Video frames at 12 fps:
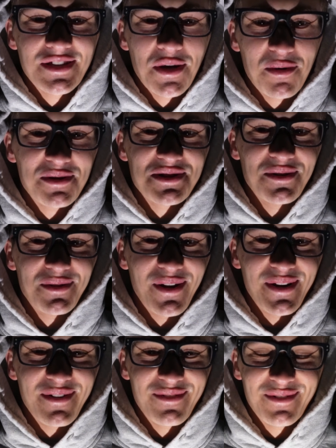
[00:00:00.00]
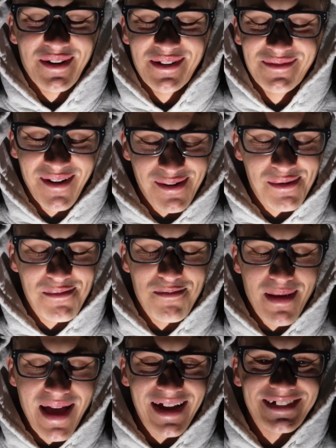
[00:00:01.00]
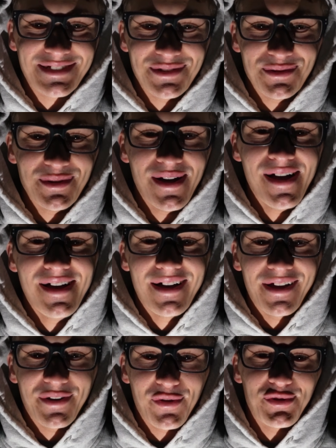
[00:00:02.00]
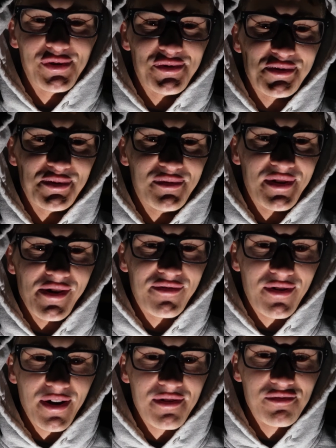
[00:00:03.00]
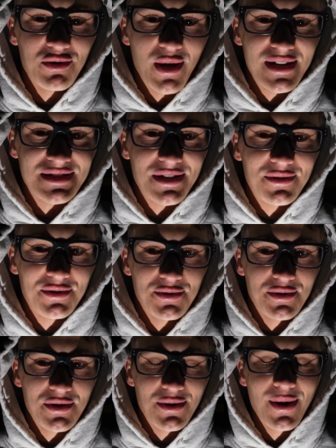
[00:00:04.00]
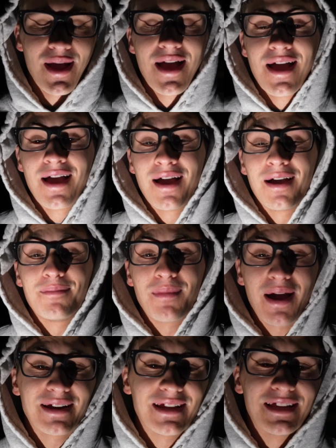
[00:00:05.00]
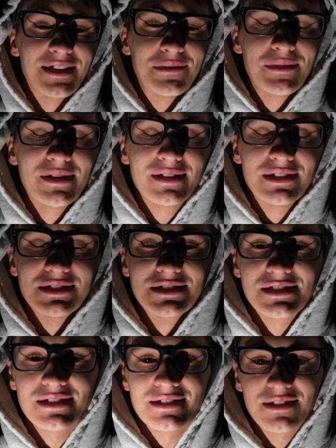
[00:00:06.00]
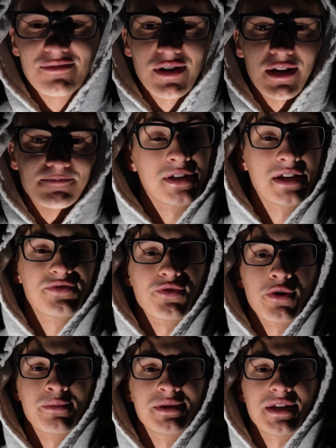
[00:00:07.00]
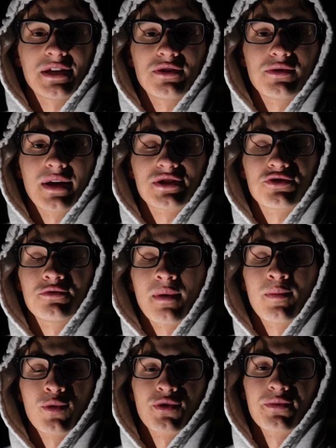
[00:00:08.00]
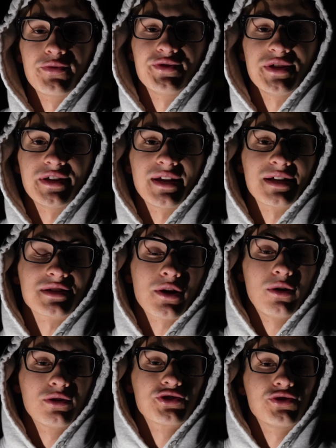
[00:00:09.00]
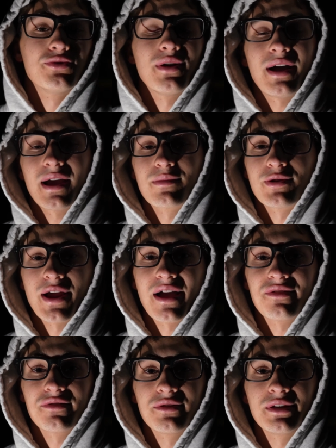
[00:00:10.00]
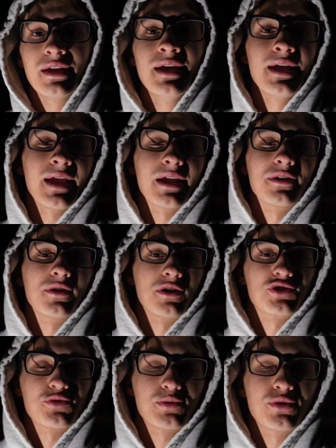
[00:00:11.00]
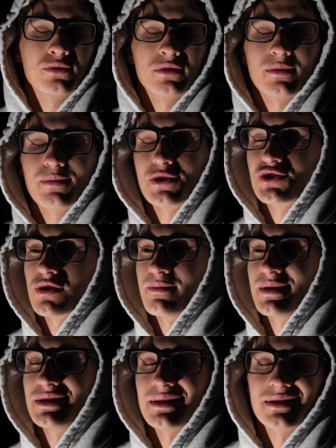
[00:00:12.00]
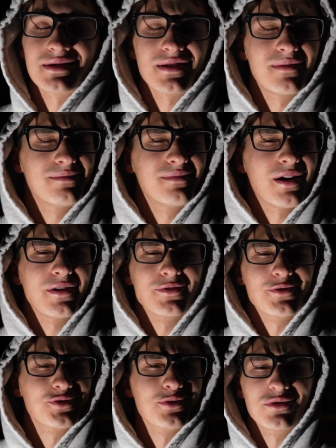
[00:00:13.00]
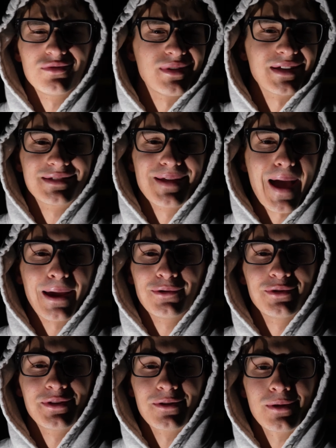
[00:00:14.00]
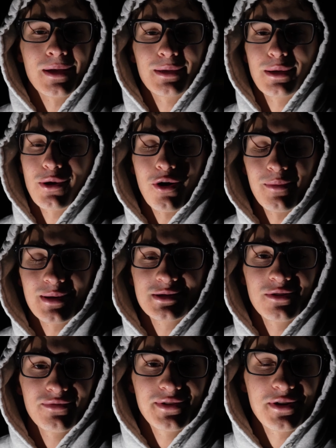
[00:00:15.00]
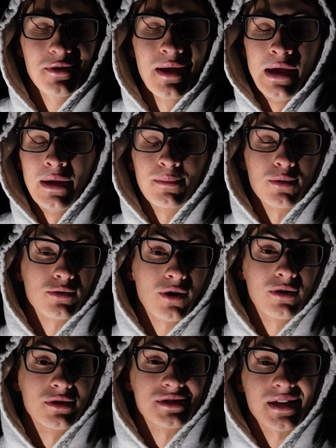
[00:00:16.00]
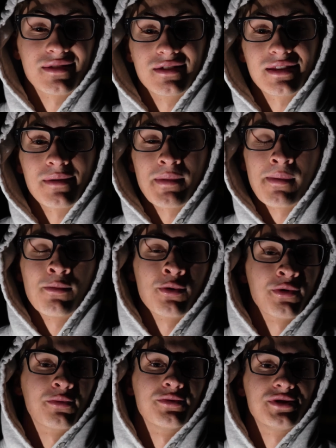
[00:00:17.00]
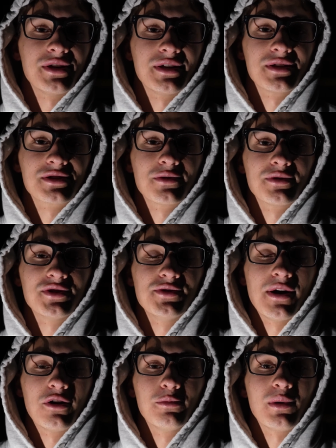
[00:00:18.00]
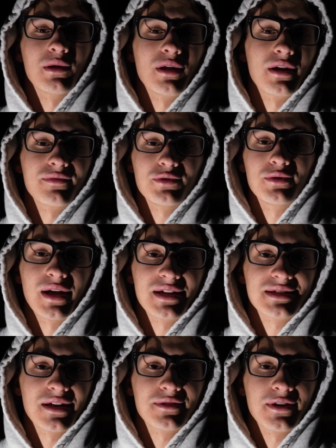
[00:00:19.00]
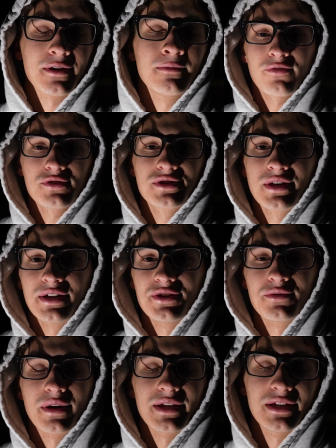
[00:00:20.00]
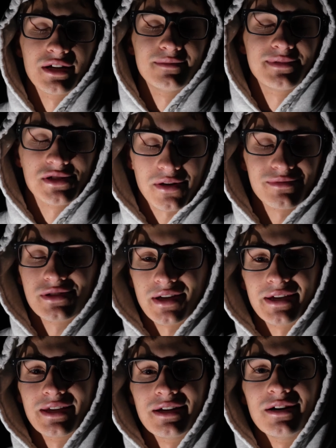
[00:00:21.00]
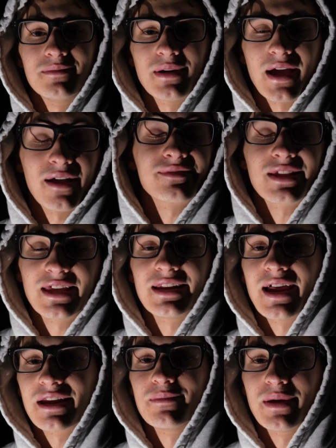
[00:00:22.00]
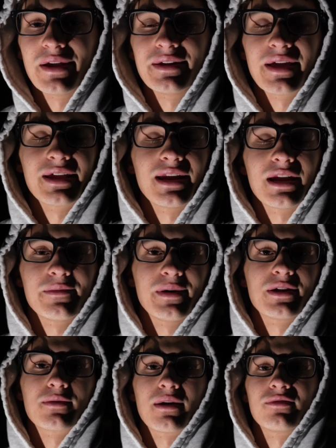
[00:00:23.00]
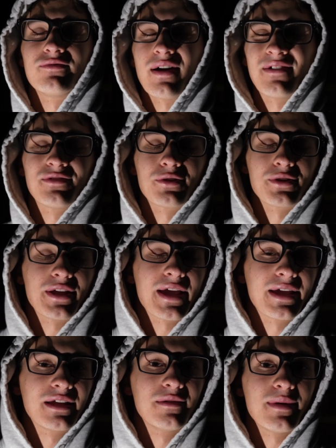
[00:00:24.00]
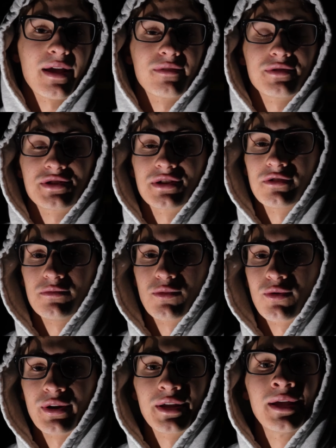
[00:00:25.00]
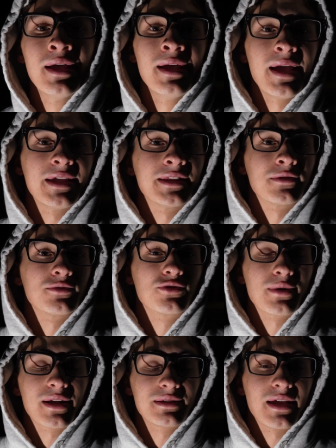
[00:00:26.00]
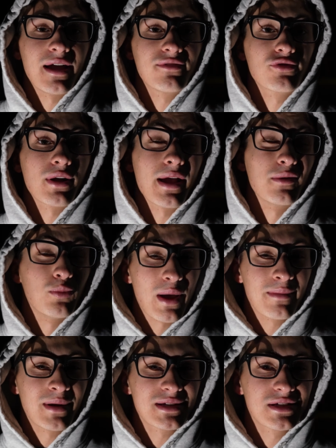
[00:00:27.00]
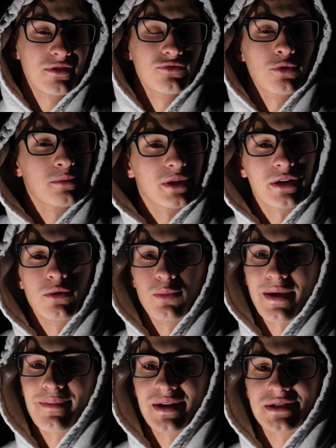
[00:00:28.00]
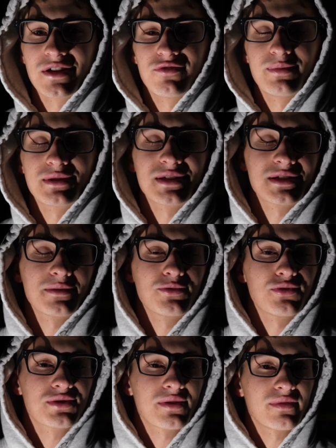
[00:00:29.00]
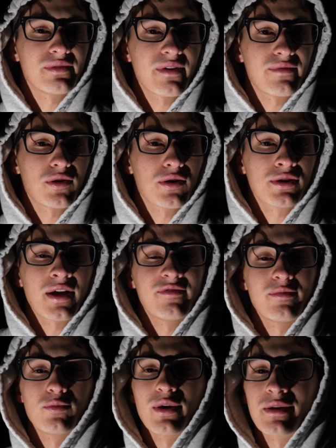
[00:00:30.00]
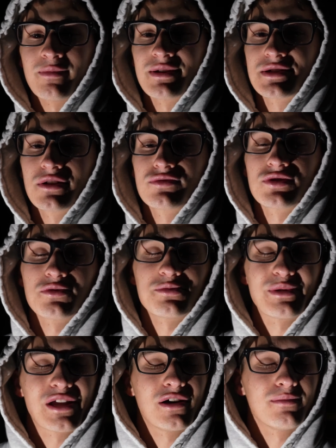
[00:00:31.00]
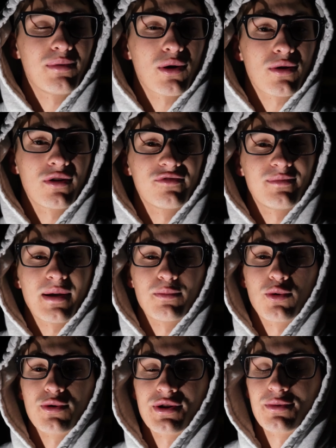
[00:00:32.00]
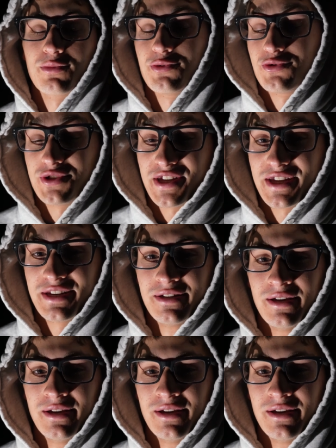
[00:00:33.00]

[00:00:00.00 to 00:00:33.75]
Yo, what is going on, everyone? Welcome back to another YouTube video. For any of you guys that are new here, my name is Levi. Today's video, I'm going to be taking you guys through my morning routine as a college student, hybrid athlete, and entrepreneur. I'm pretty sure I'm missing some other sort of like title in there that I could call myself in here. But regardless, I think that my morning routine is going to help a lot of you guys out there. The first thing I do when I get up is obviously I get up. I have to get out of bed, and I get out of bed around 5:30 a.m. every single morning. And then directly after, I weigh myself. Normally I don't weigh myself, but since I'm doing 75 hard, I've been weighing myself, so it's become part of my morning routine.